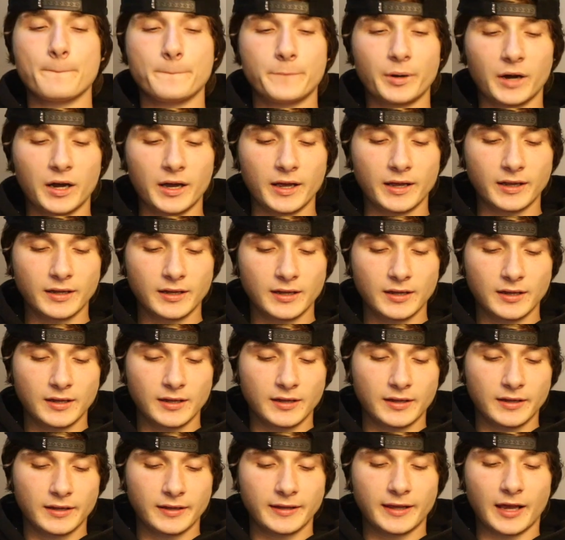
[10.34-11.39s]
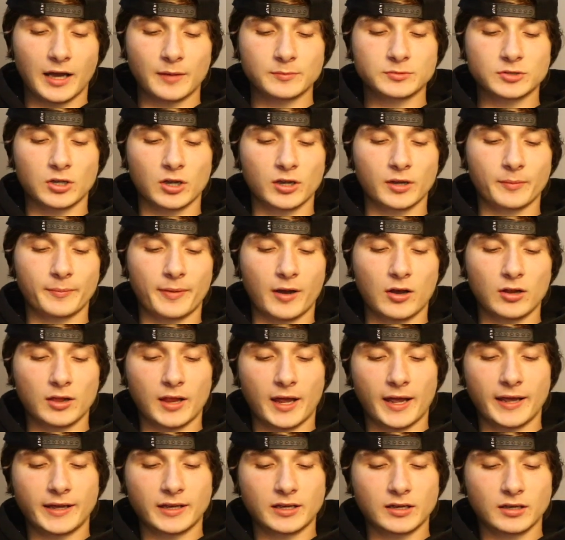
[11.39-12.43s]
But yeah, I'm talking about
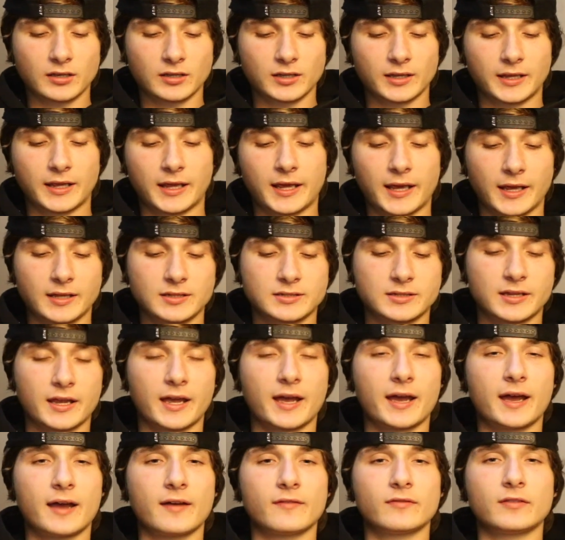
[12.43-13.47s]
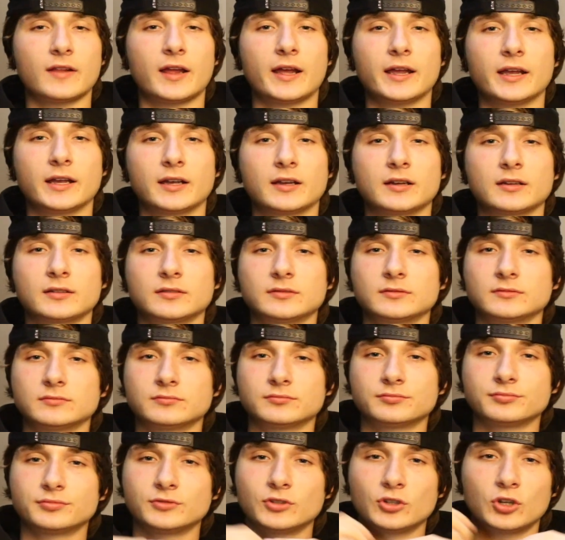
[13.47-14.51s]
like kids that have like,
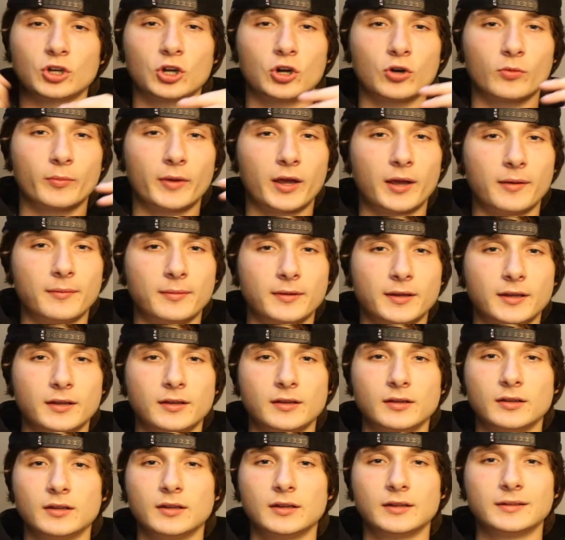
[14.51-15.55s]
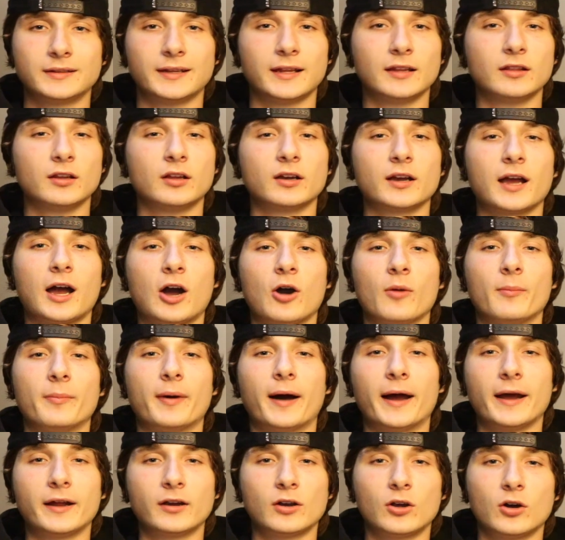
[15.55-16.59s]
you know, maybe they look
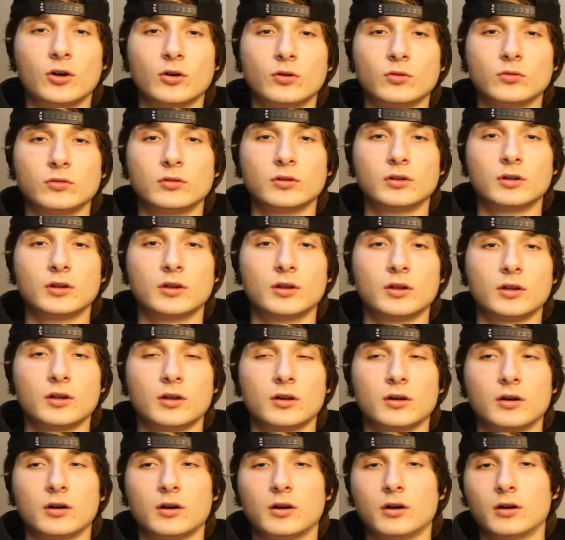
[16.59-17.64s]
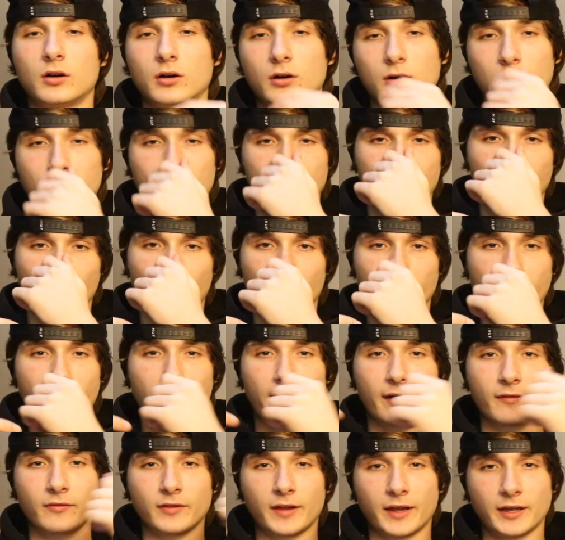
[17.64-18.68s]
albino, or they
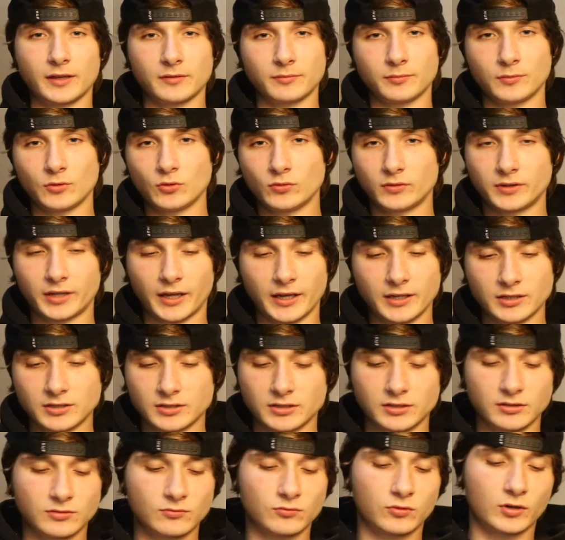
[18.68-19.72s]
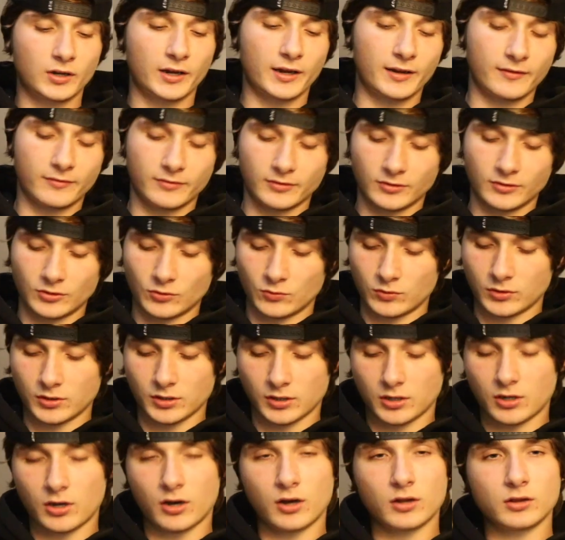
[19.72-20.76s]
have like mutation, whatever you want to
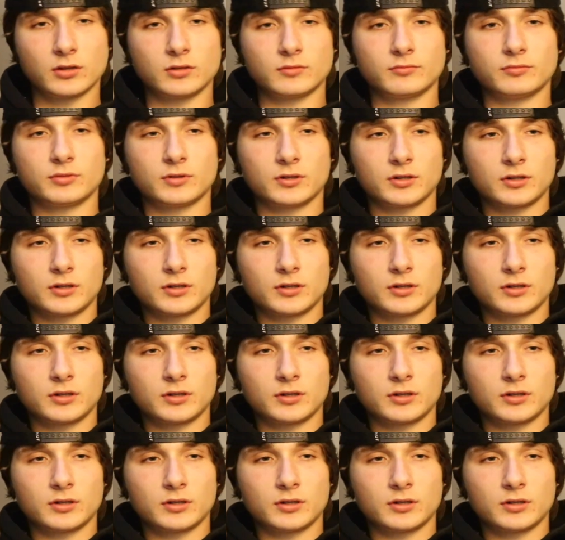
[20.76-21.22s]
call it, bro.